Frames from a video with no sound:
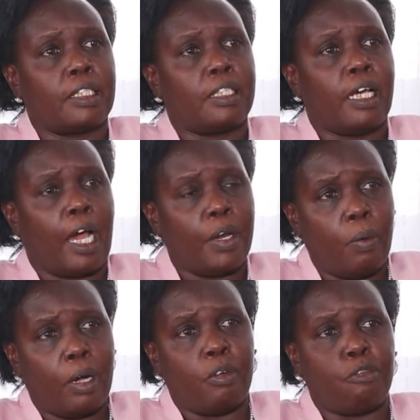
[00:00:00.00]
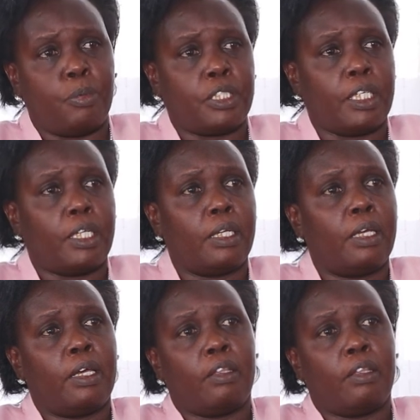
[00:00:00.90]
that the hard work we've put in